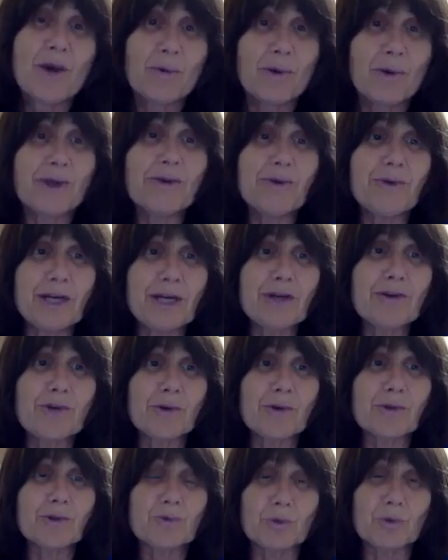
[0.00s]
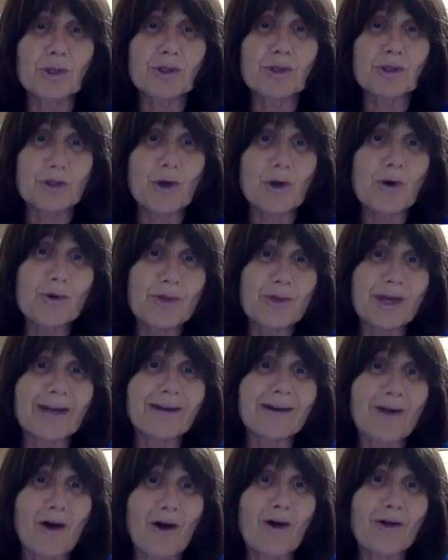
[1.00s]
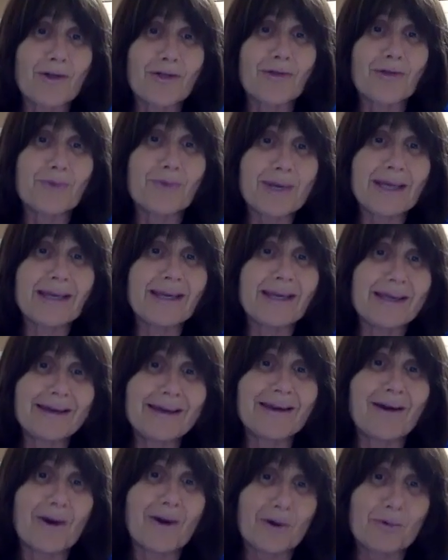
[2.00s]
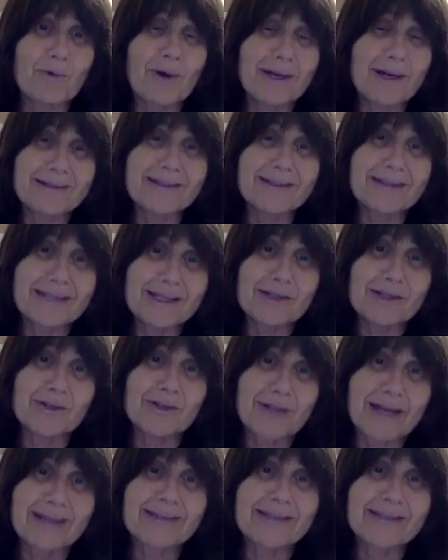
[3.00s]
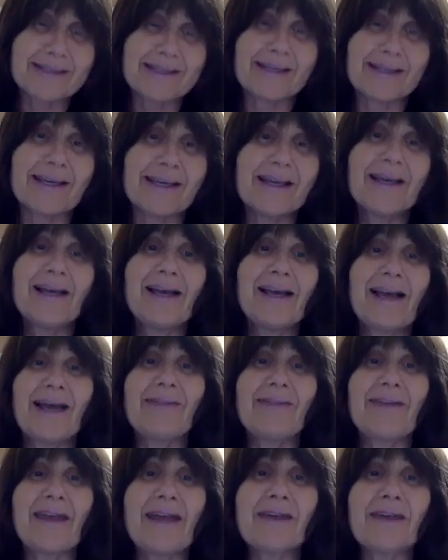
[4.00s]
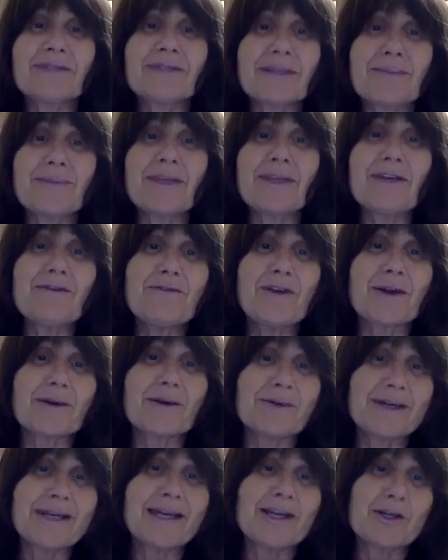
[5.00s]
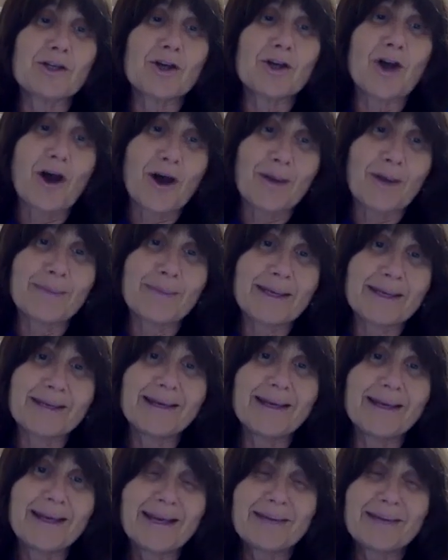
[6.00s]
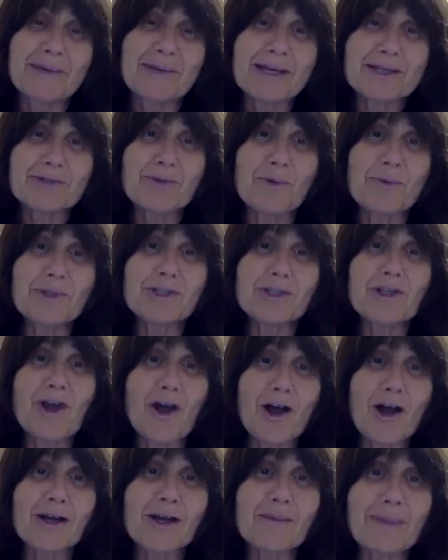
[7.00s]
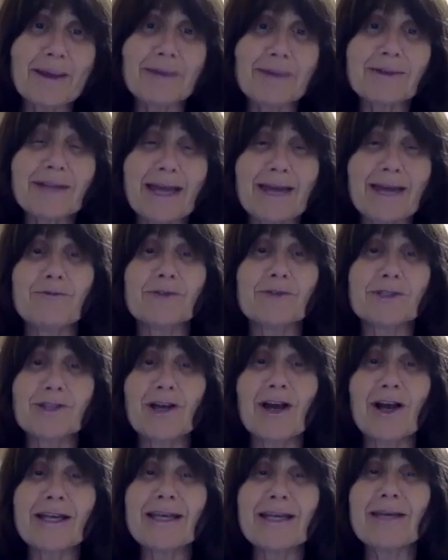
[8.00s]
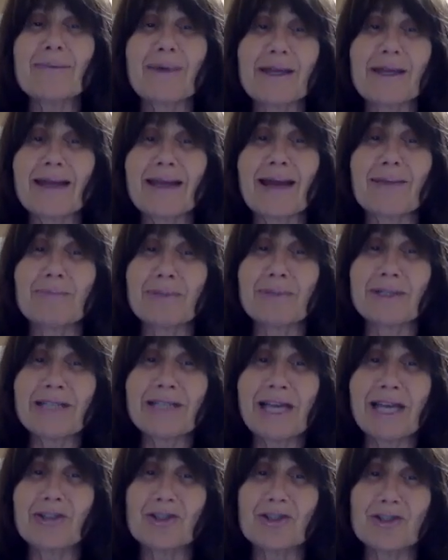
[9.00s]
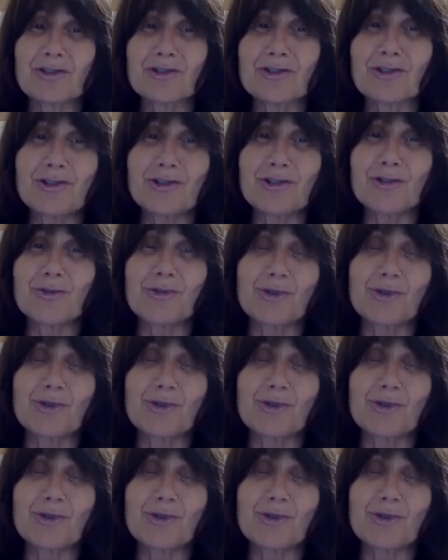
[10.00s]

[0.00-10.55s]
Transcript: when you hear those words, know that all 3 are one single entity, and they have something very in common. Because when we talk about life, we're talking about that potential to do